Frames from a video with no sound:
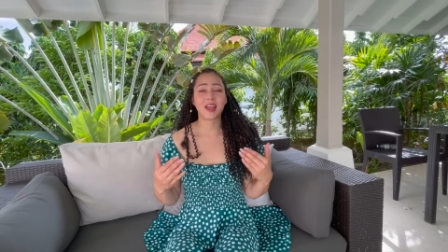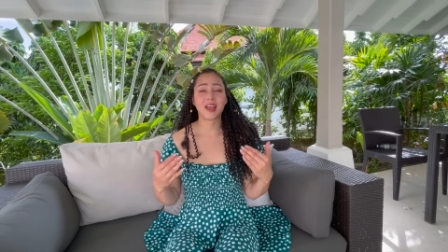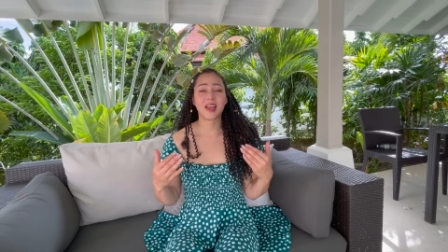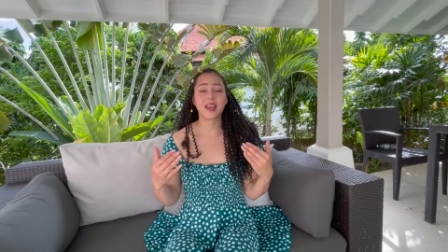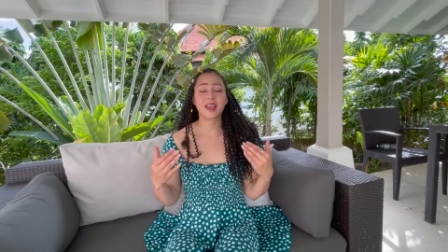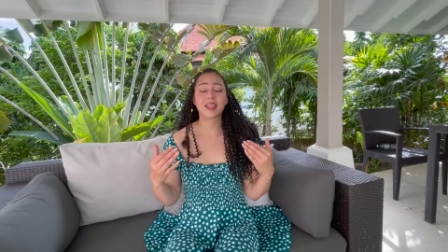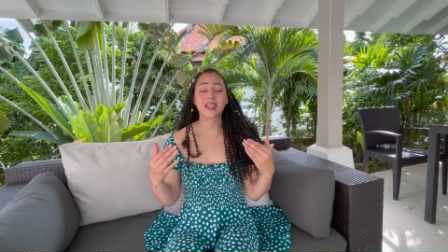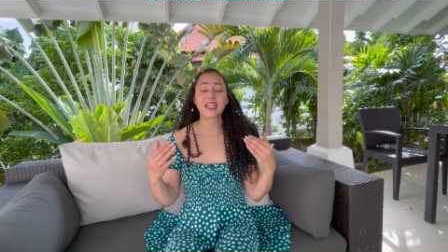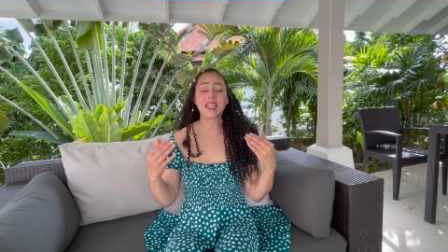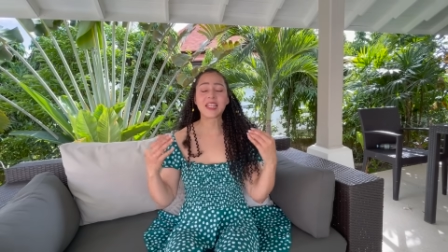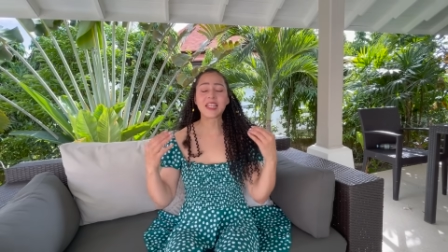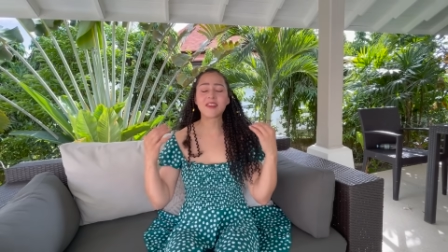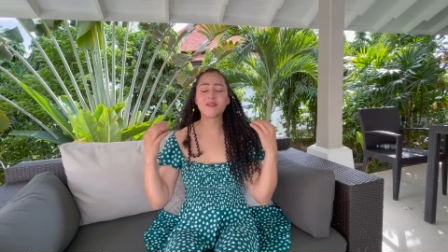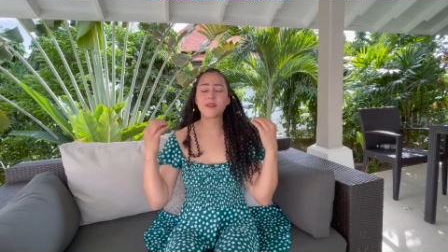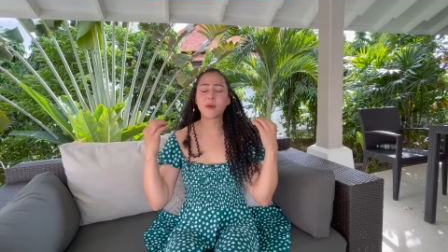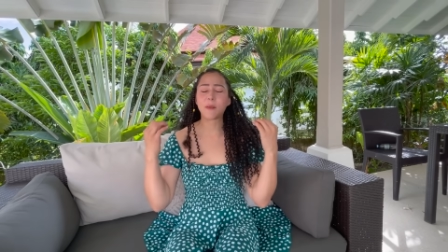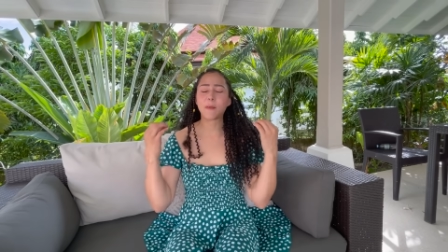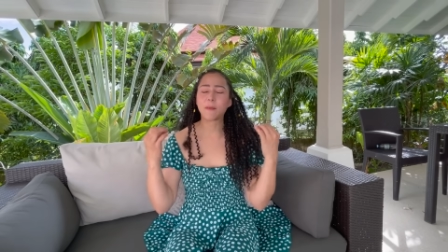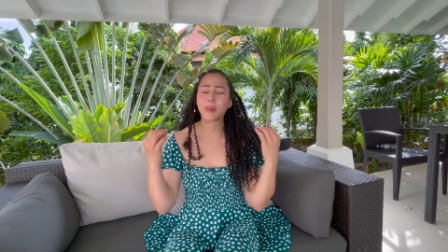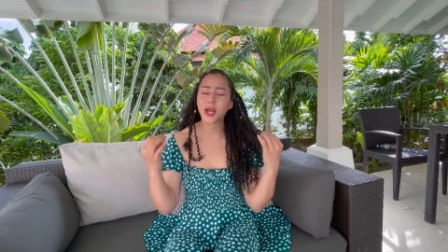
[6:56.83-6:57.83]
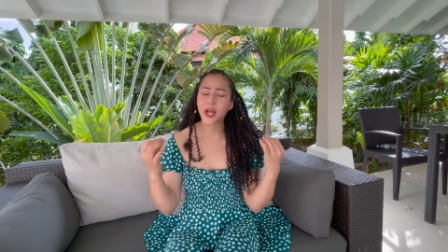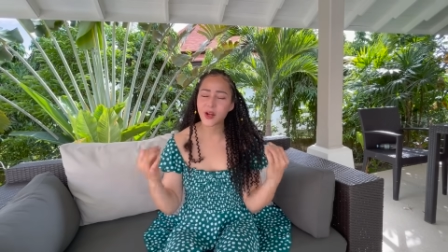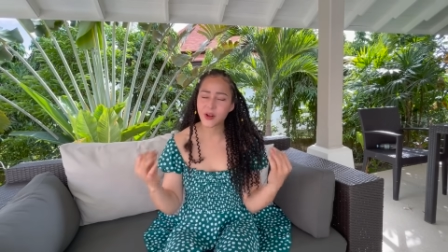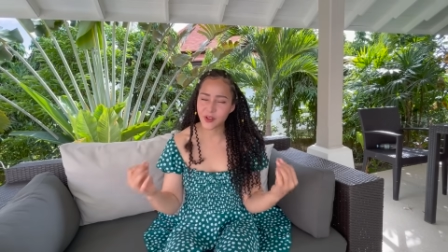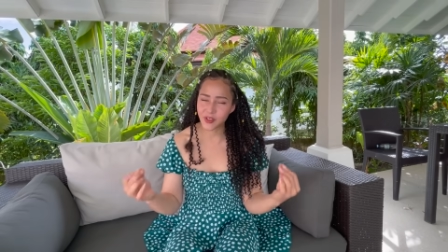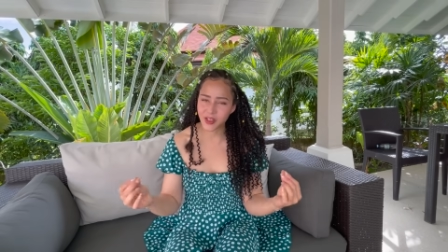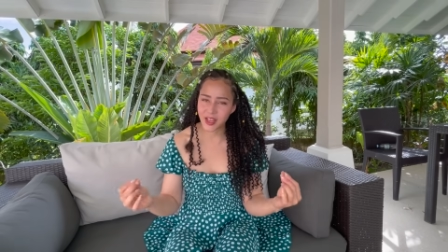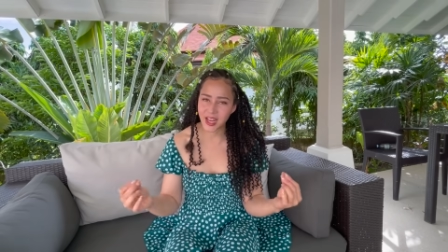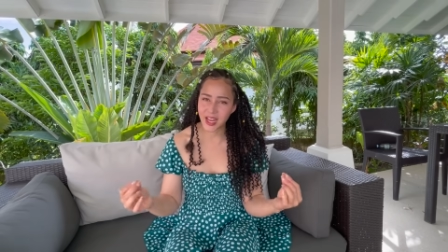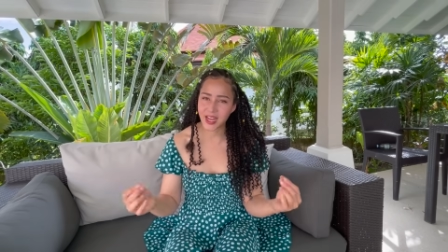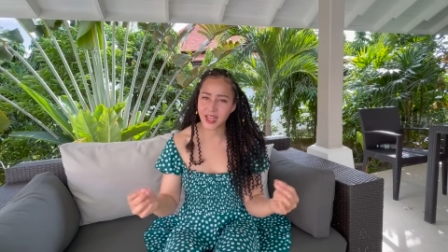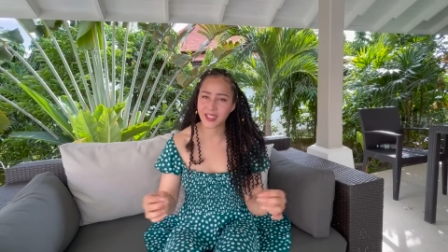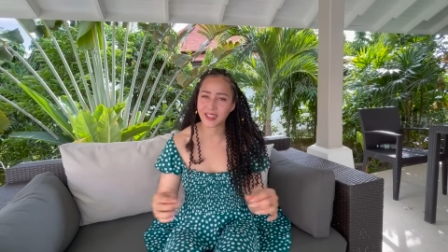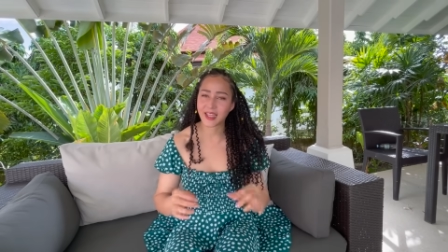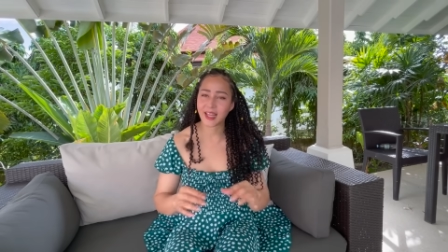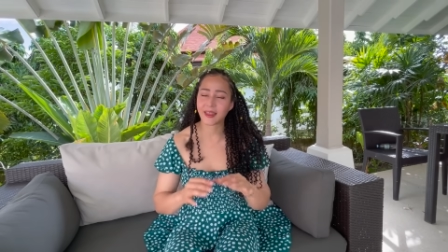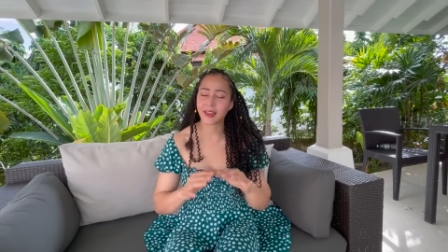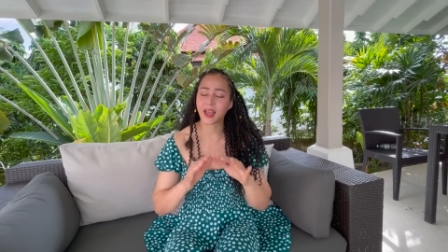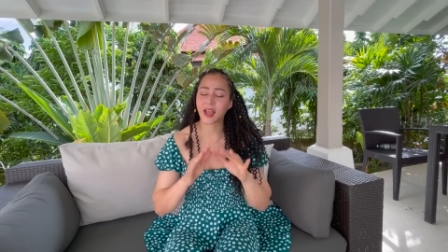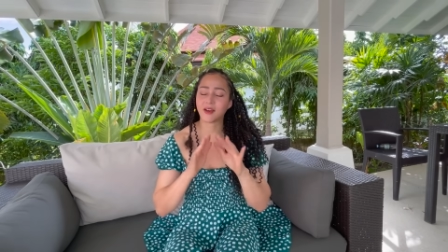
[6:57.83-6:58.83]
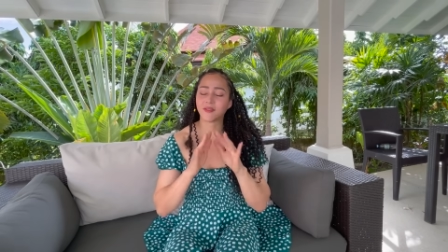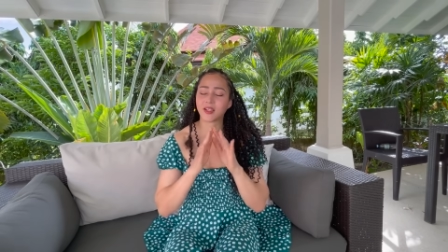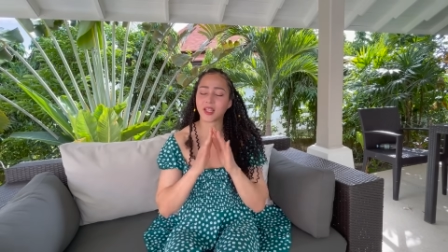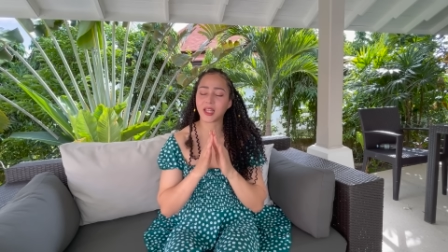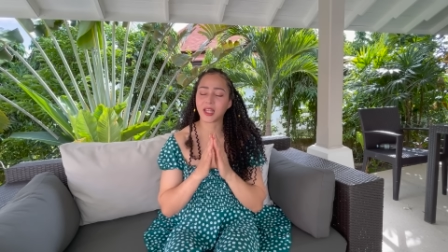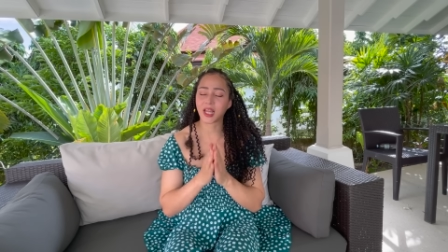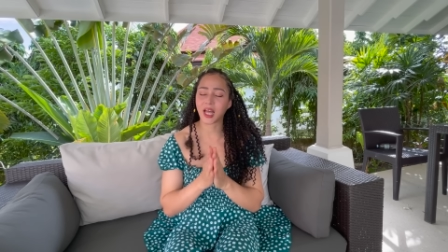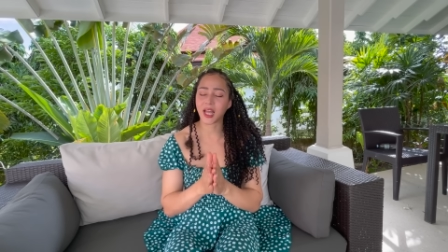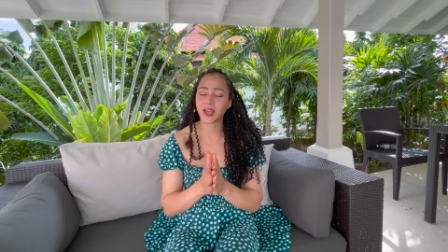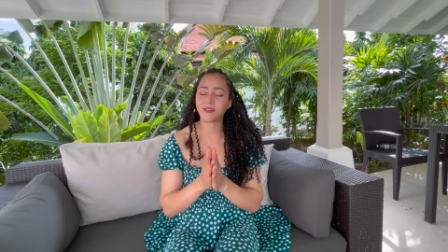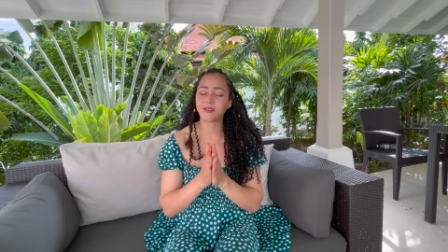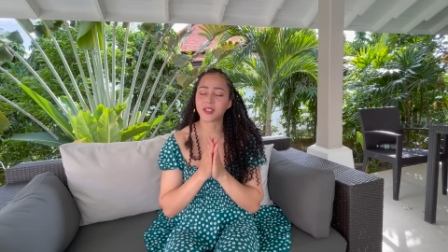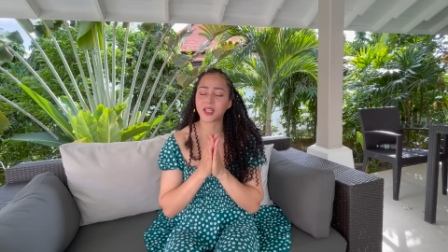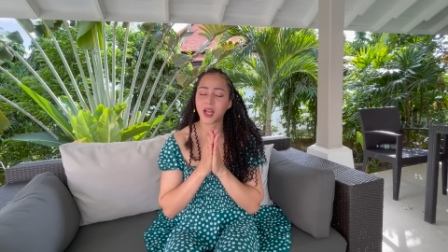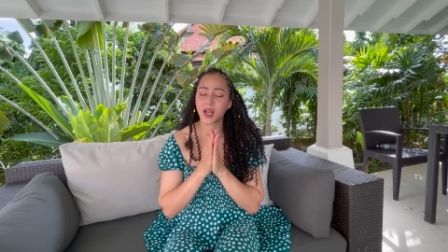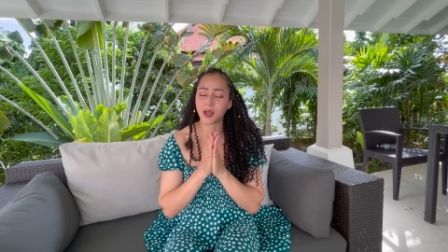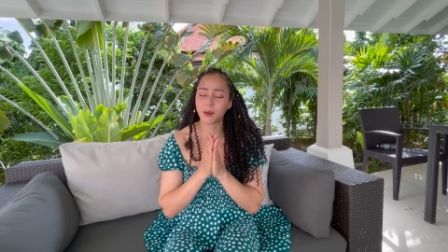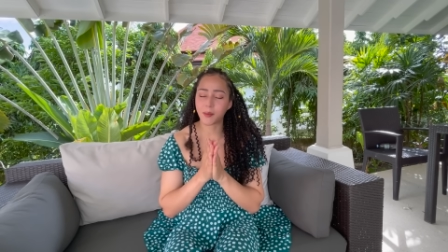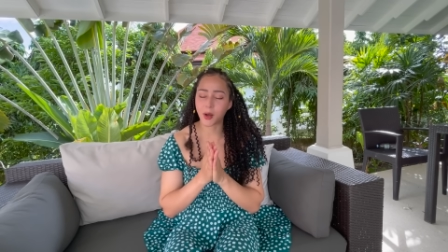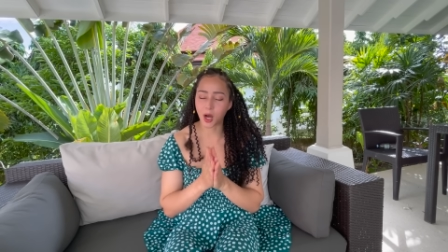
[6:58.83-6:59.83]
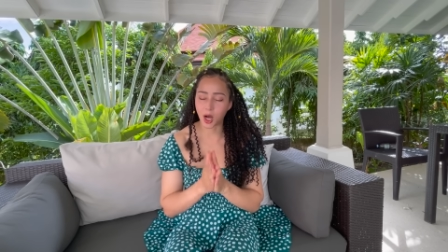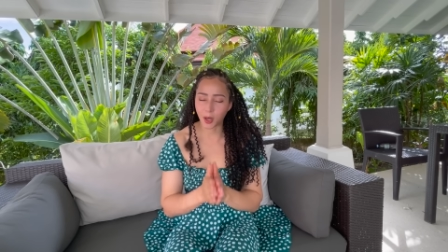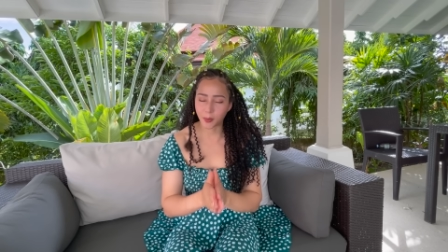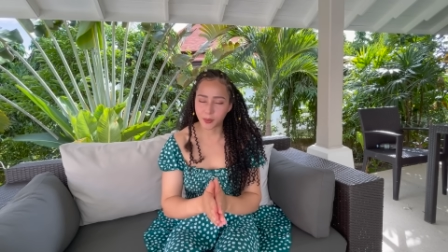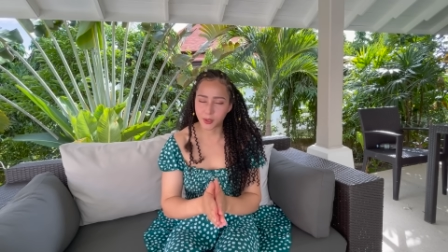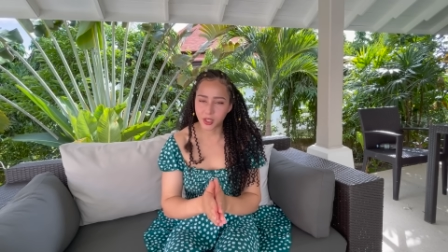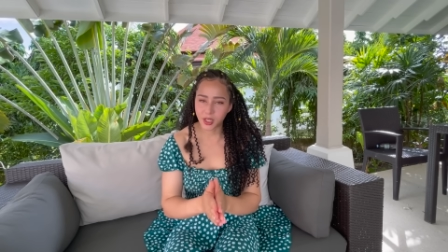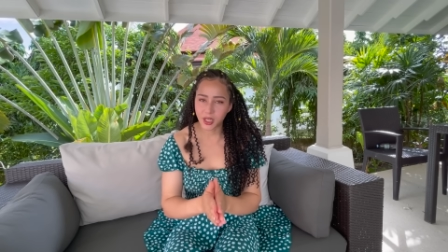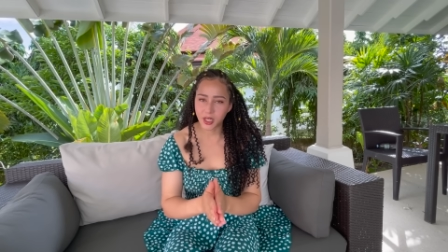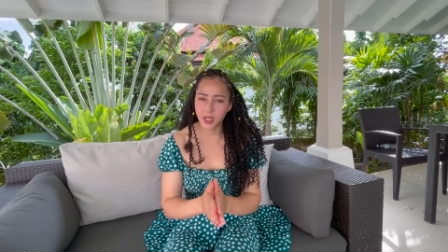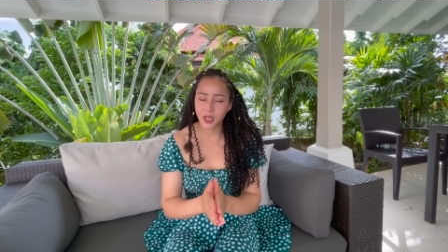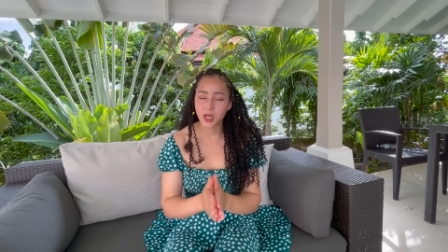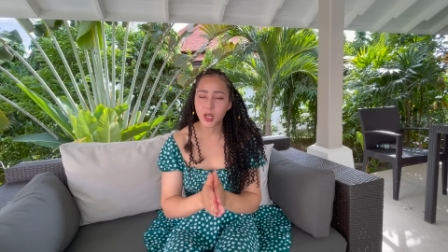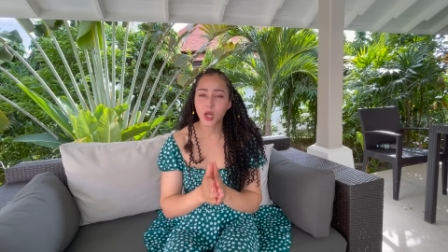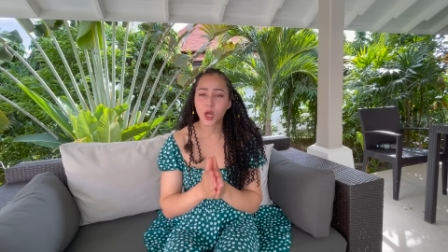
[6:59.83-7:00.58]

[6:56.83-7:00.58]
And the even better thing is that they have a lifetime option